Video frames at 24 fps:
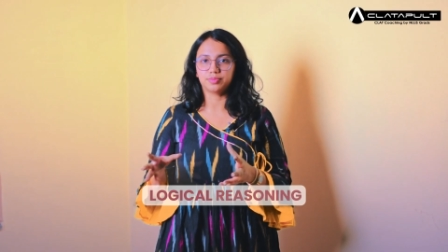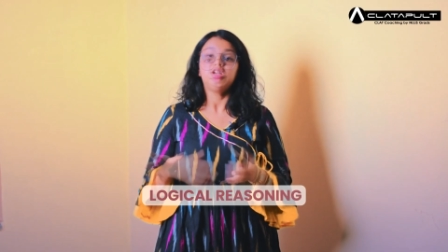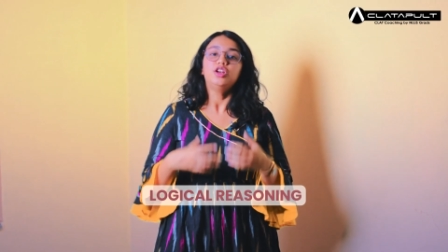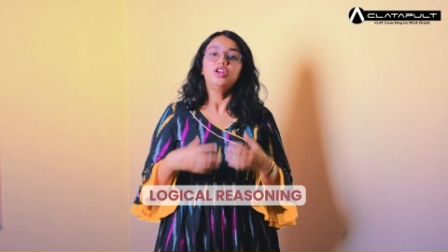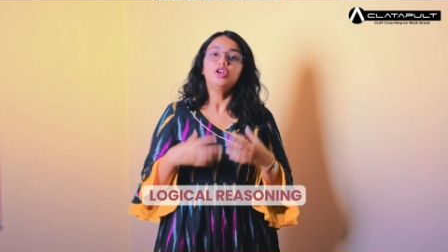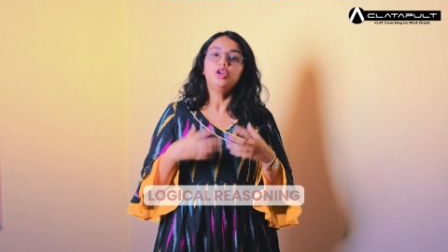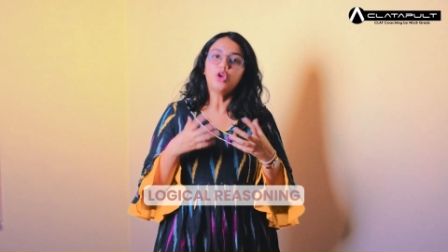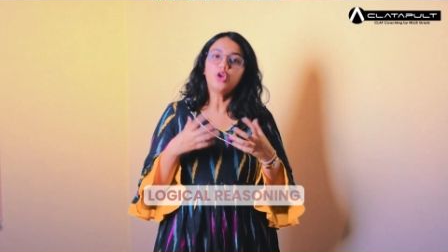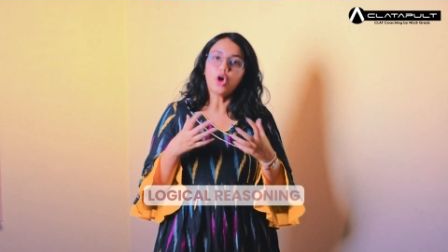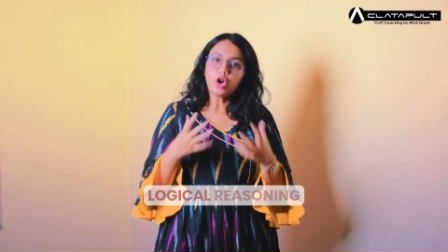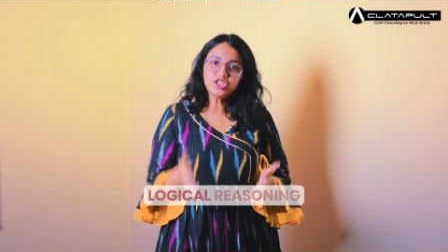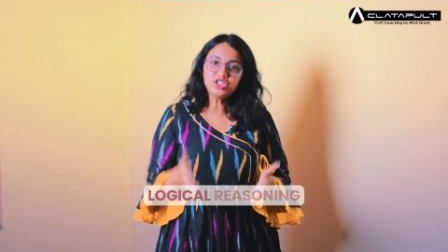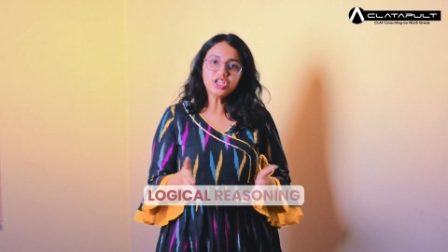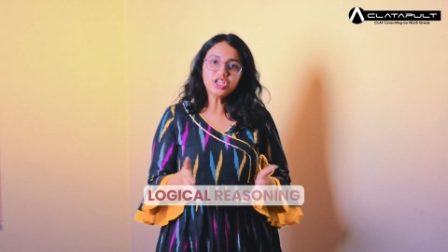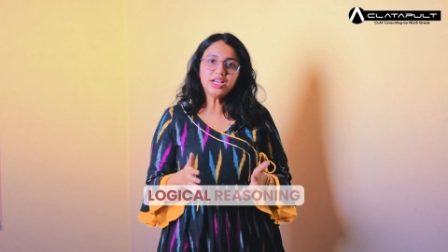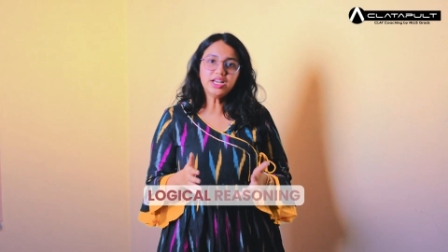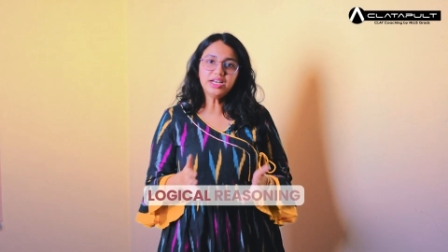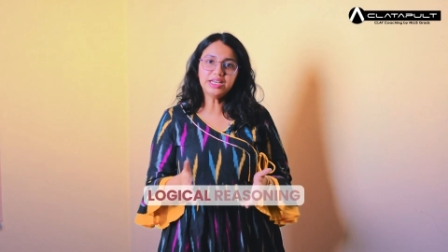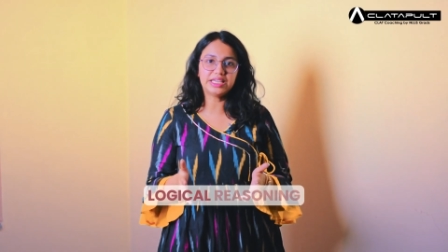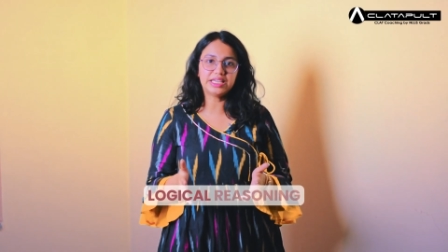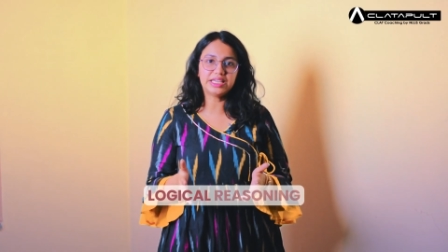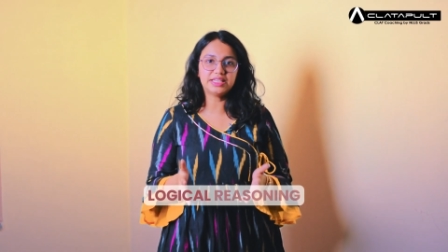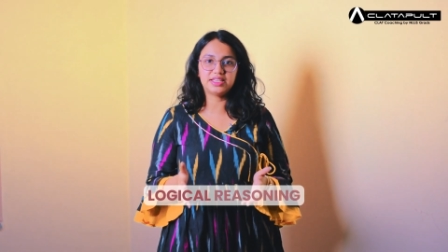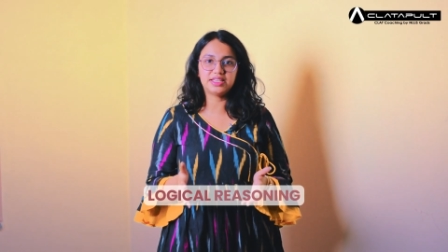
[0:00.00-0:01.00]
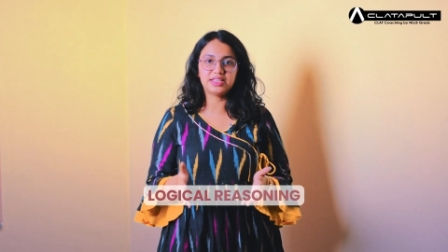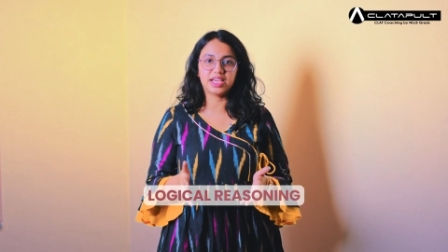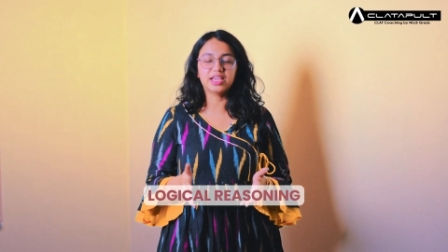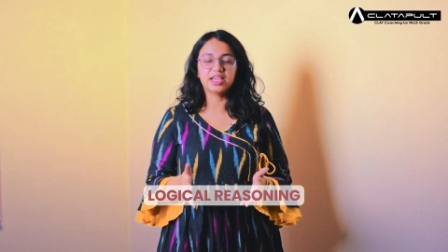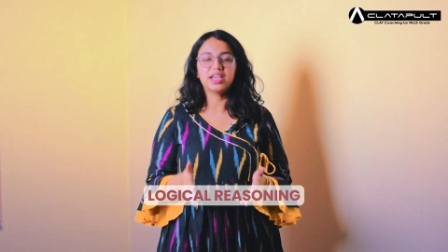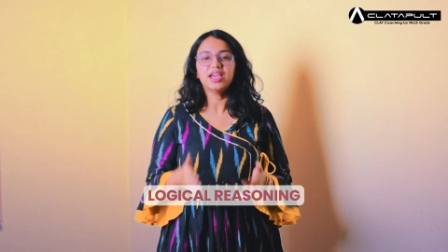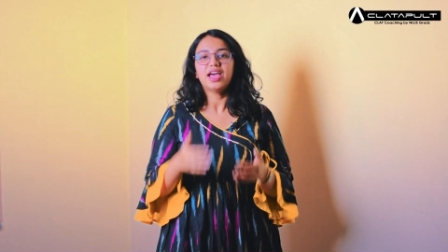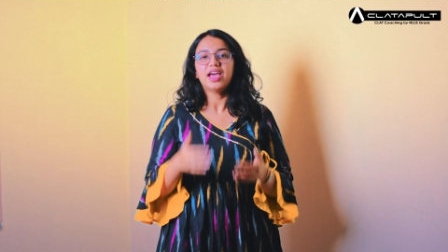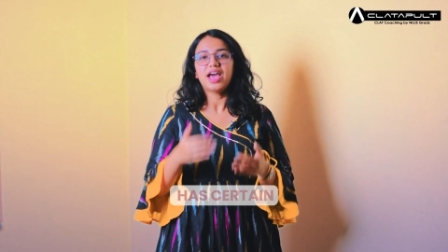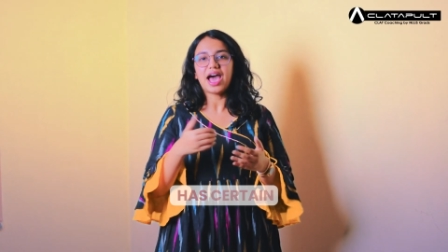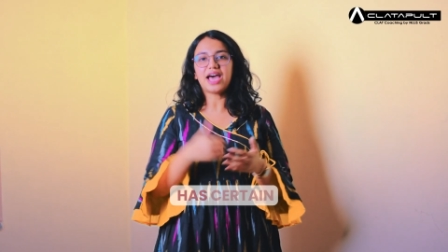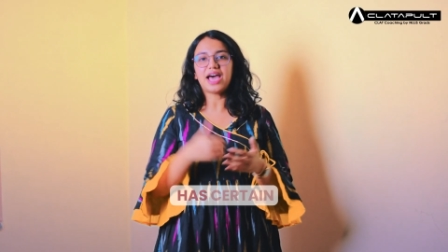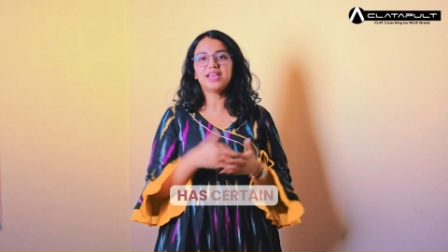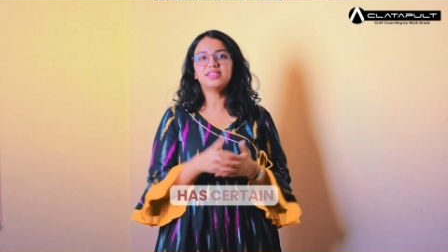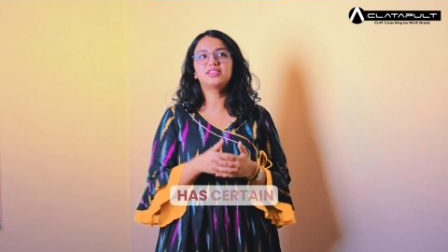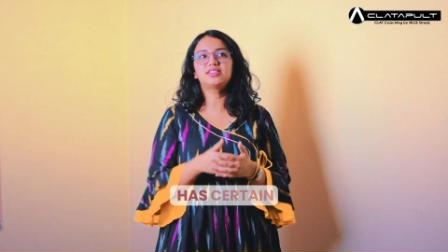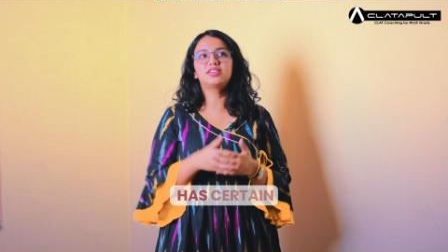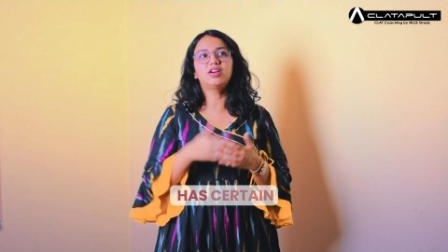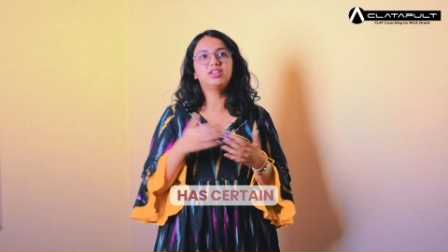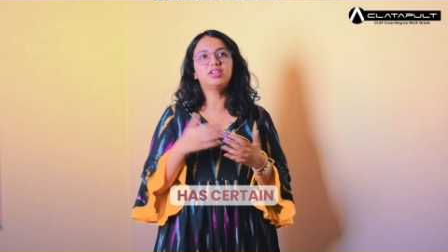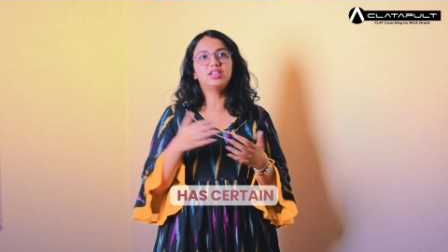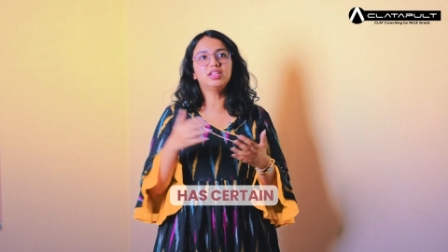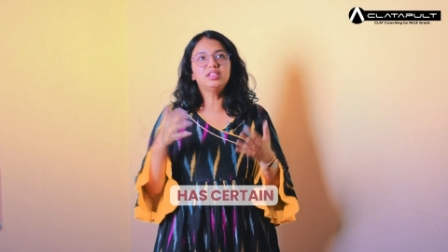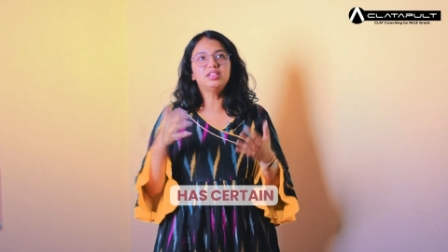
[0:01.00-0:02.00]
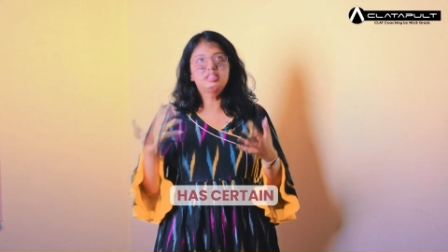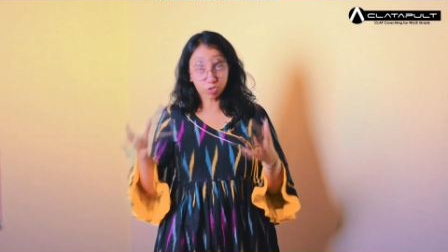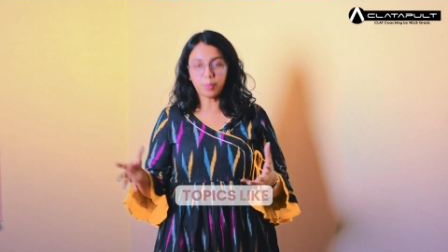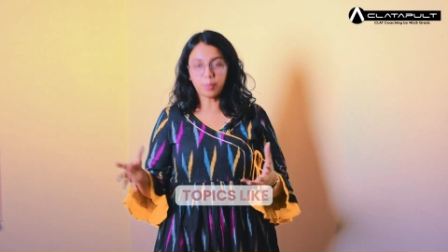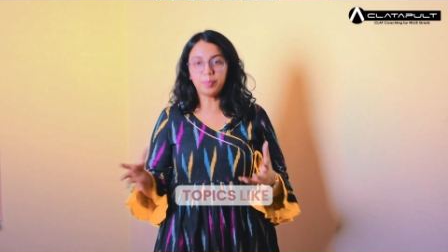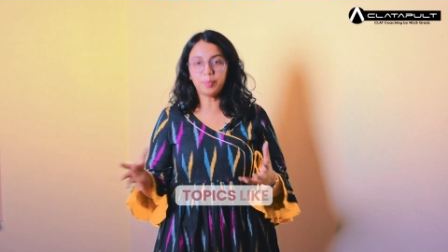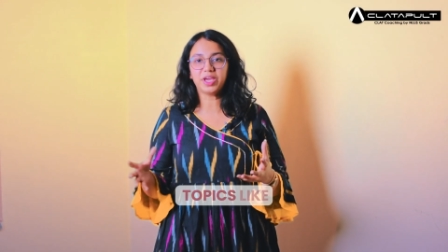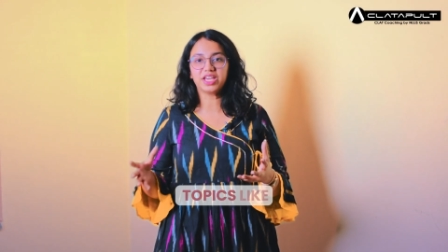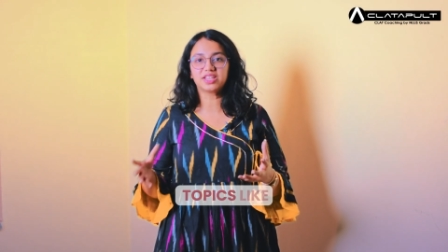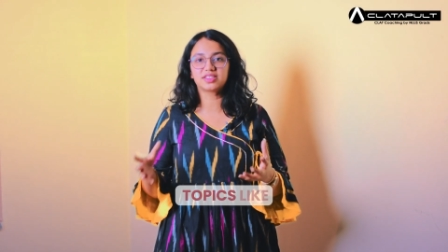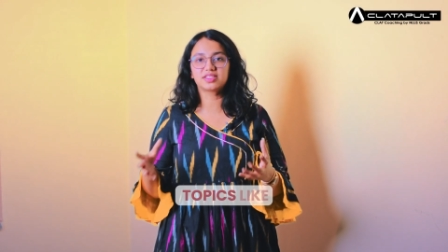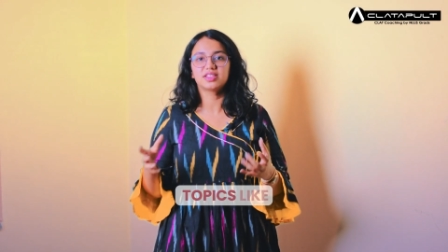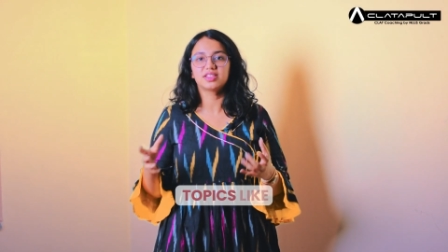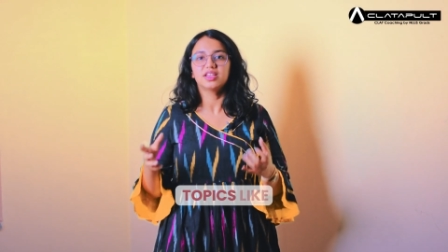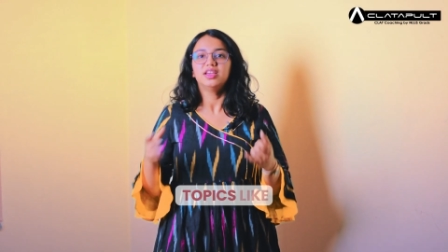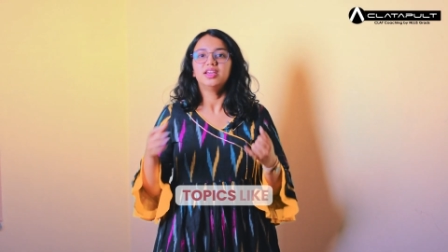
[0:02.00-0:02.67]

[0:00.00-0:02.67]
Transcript: Logical reasoning has certain topics